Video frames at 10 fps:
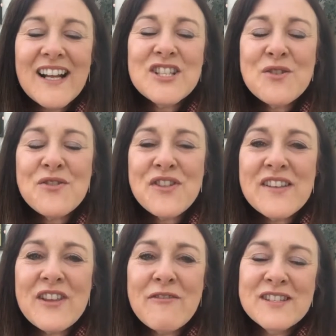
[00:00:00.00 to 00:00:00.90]
I do
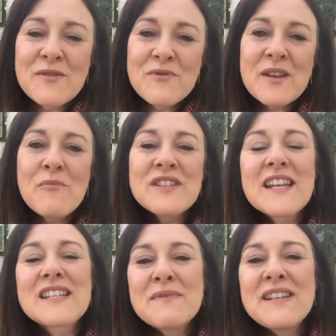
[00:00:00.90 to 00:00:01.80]
think there is someone
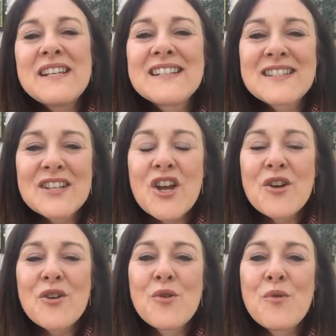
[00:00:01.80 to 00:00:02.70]
said to me years
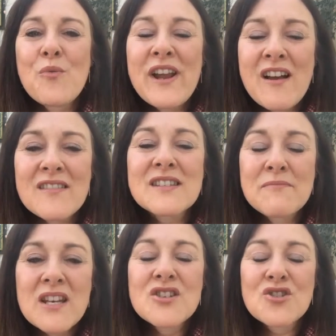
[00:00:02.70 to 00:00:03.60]
ago who we asked to
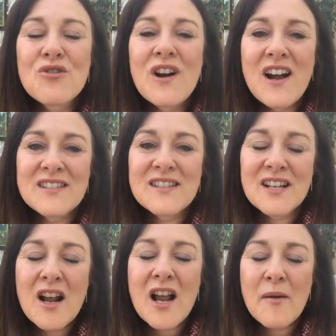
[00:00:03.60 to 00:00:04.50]
mentor us, a
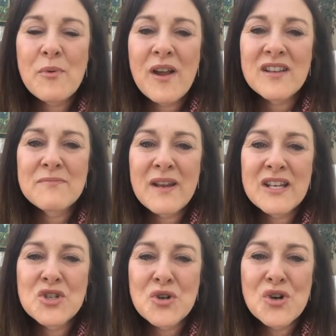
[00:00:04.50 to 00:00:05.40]
couple we asked to
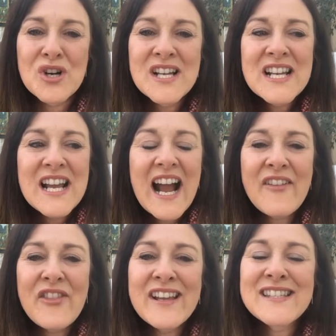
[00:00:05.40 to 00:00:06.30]
mentor,
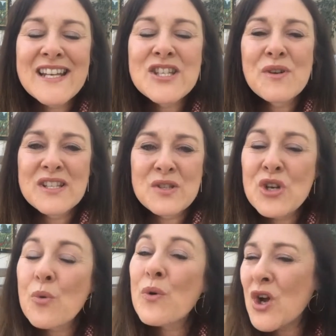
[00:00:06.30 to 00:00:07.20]
and they said to us,
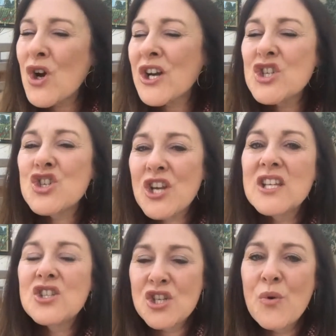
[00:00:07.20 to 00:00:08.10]
we're not going to
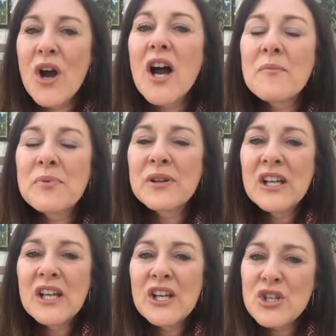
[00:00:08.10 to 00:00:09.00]
chase you up.
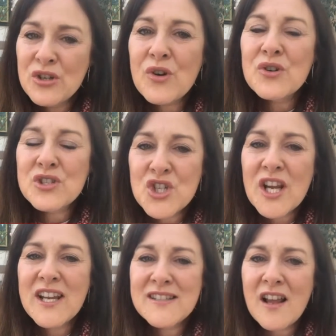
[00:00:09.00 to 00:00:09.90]
You've got to
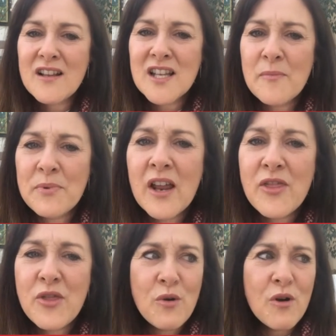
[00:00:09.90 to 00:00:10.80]
chase us up. And I
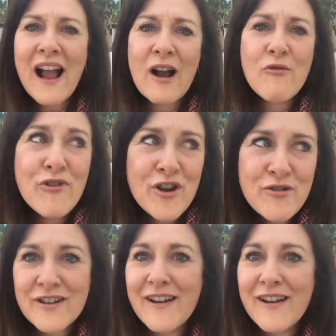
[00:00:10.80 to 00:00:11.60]
thought, oh, how rude.